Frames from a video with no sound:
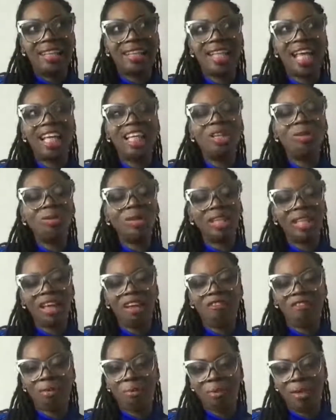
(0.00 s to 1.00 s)
Thank you
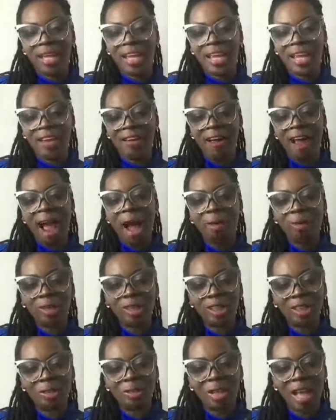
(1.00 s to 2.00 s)
again for being here. I will
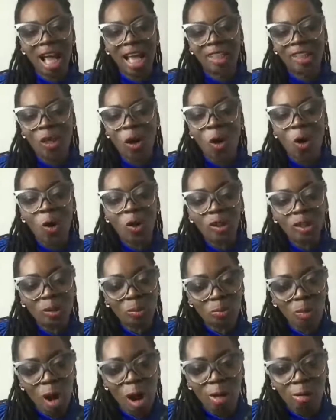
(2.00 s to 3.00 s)
see you guys all
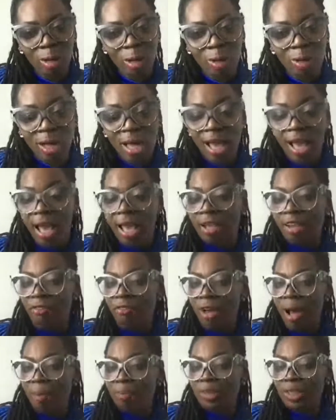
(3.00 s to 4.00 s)
tomorrow. And if